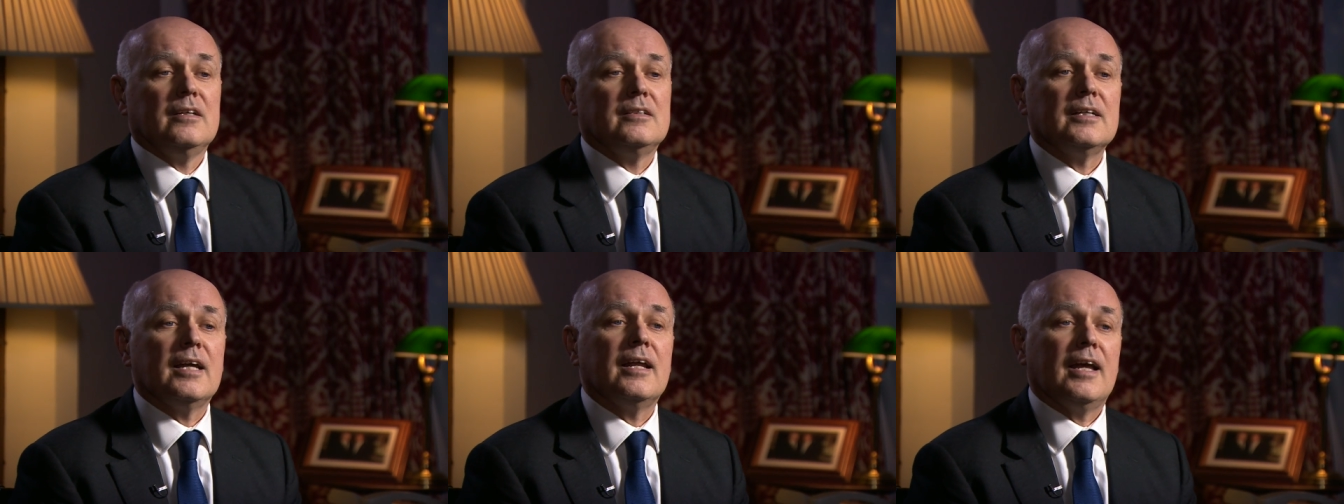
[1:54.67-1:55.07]

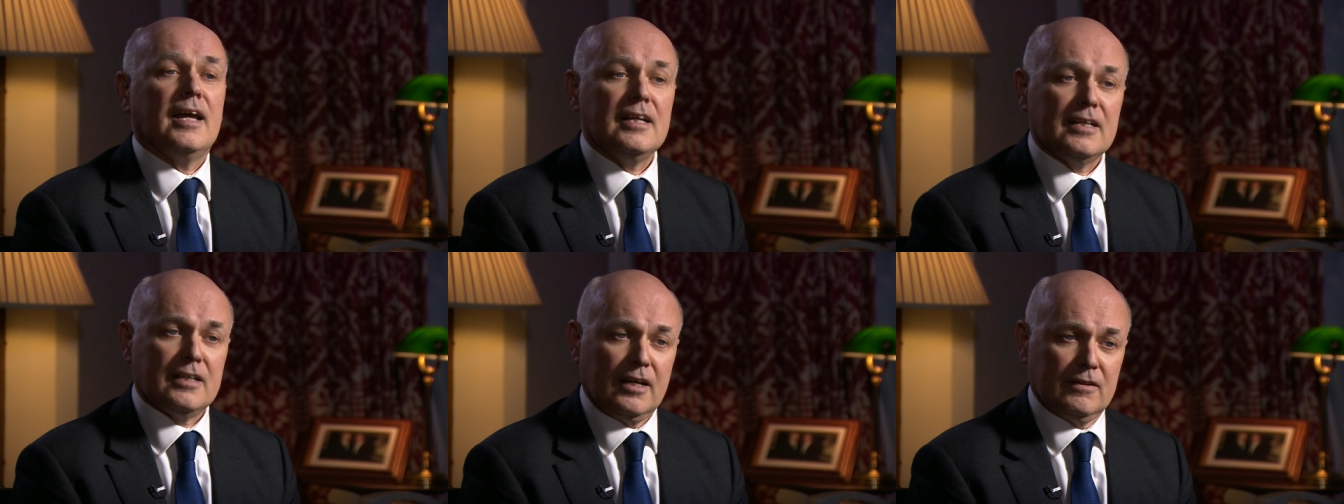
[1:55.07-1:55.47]
to get
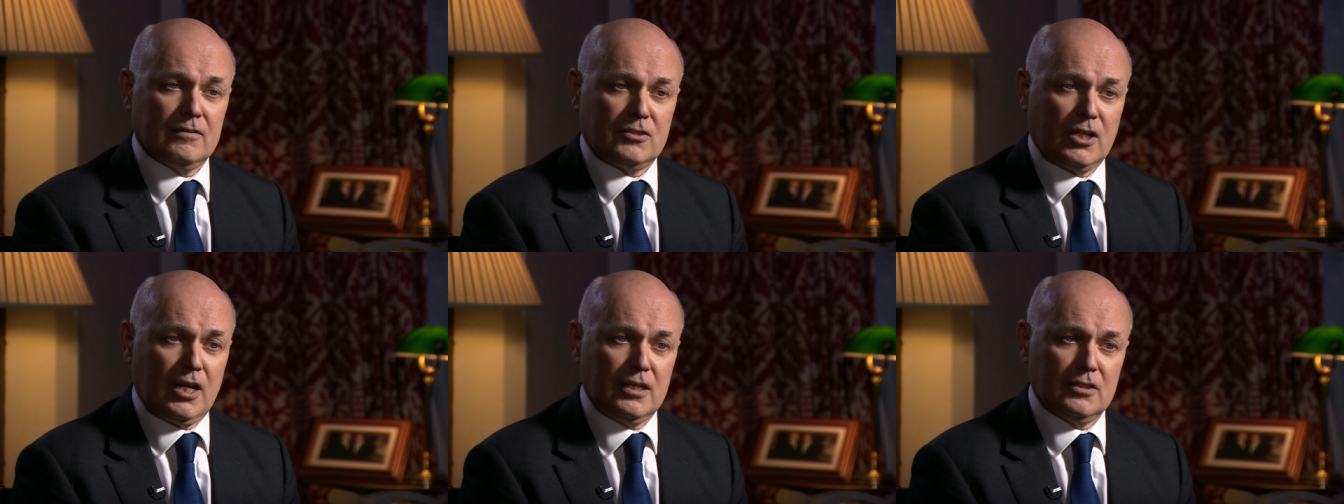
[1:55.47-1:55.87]
any kind of
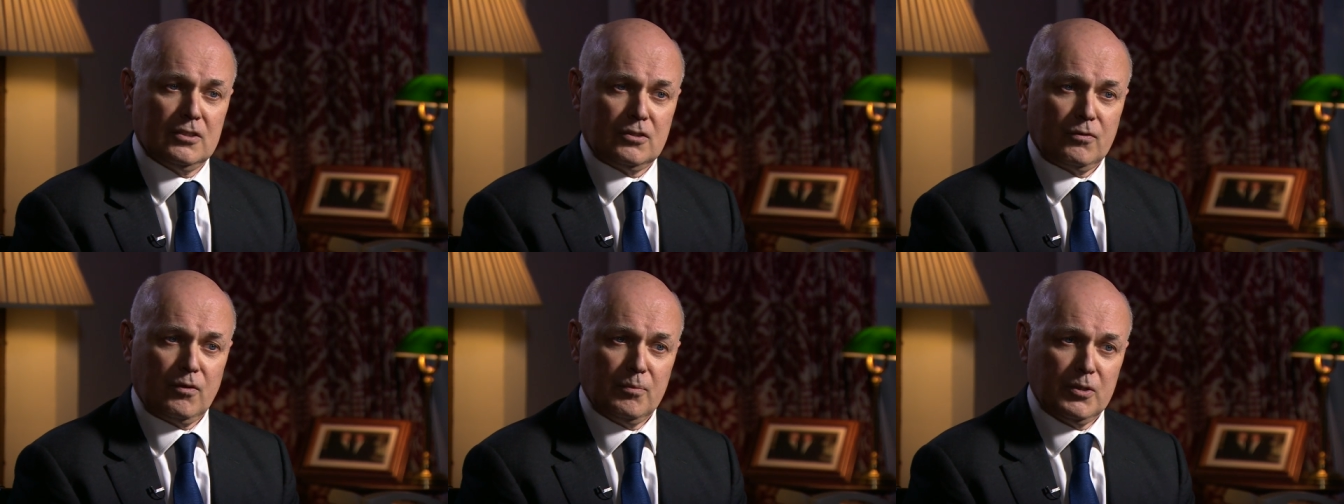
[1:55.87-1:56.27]

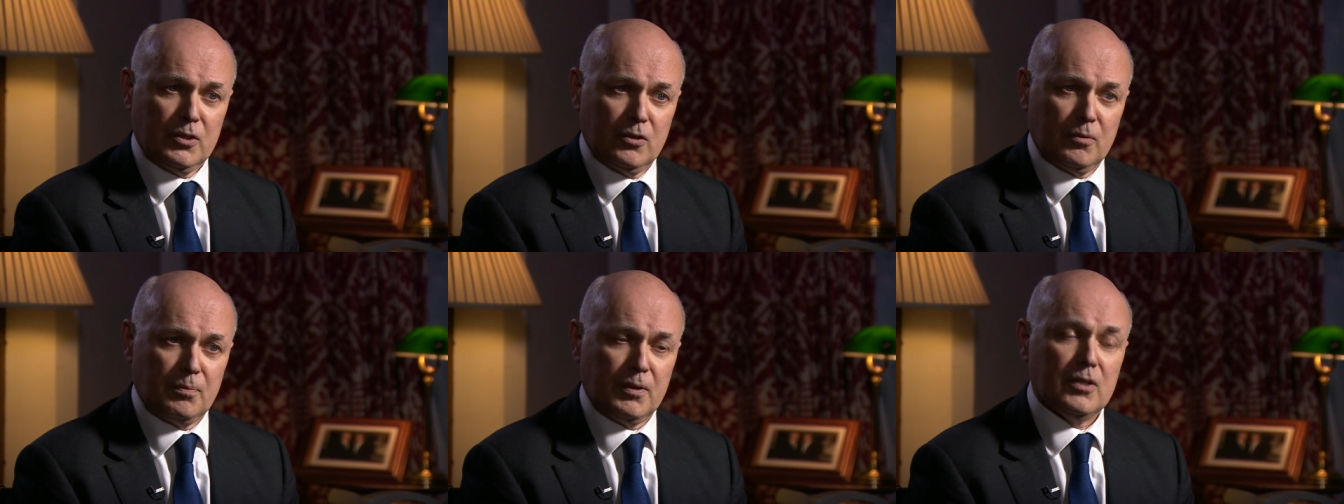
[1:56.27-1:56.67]
change from the
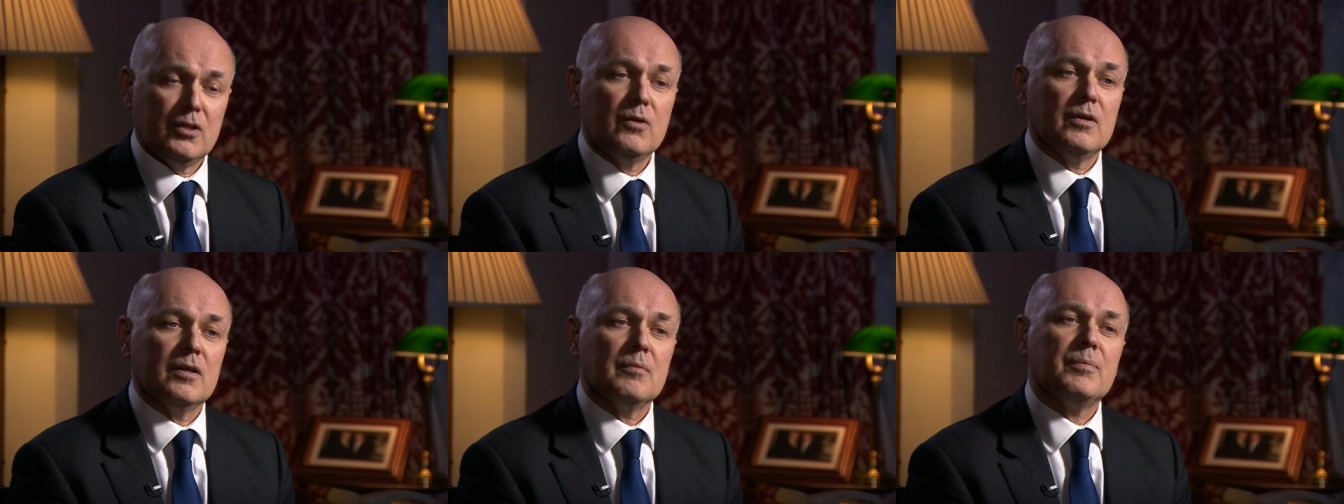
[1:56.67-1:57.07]
European
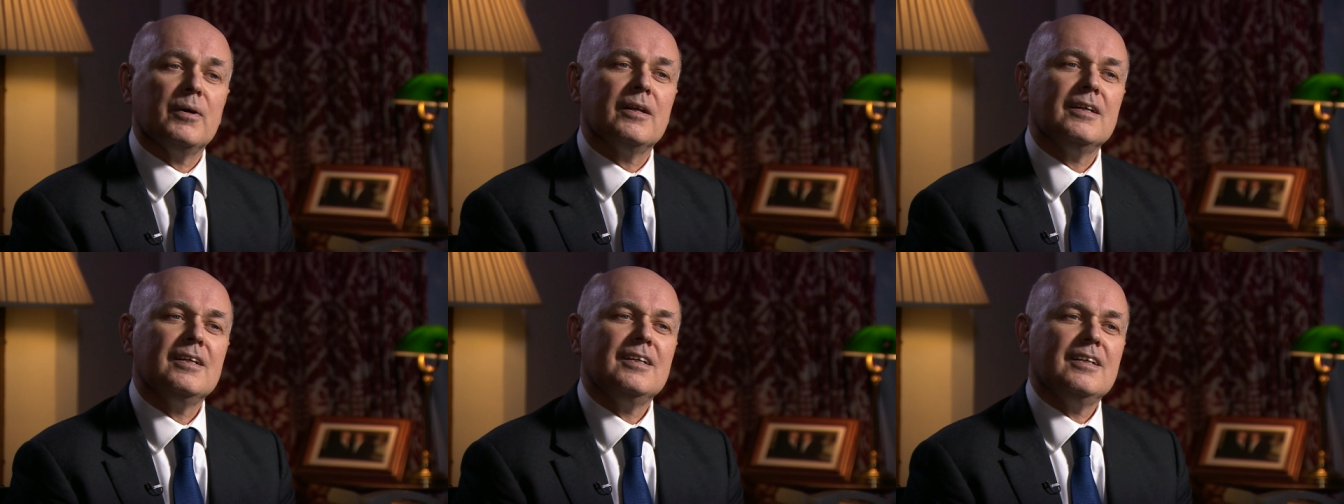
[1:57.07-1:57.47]
Union.
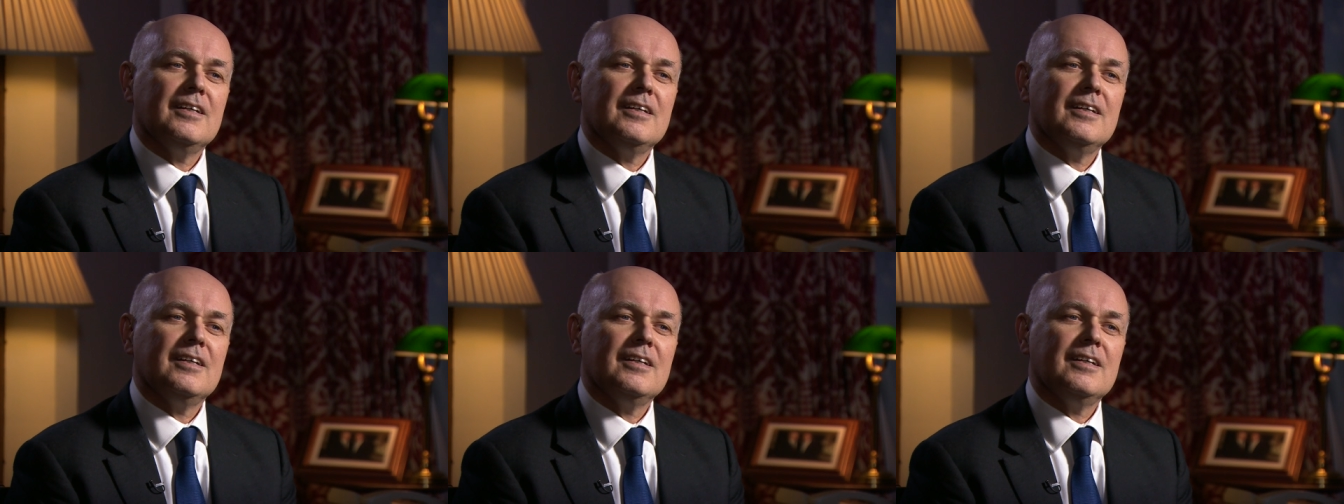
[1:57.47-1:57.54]
But